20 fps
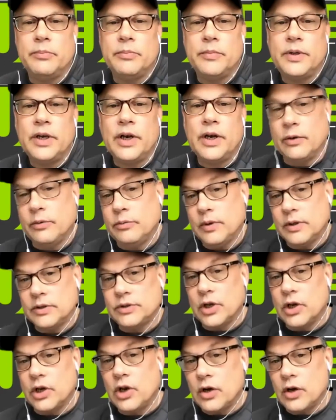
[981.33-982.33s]
it's
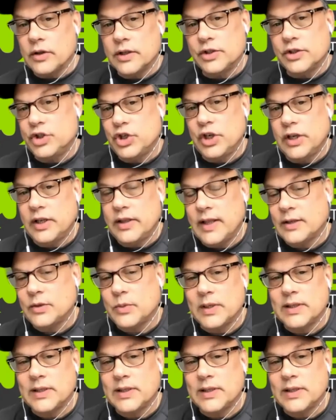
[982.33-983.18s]
along that's why I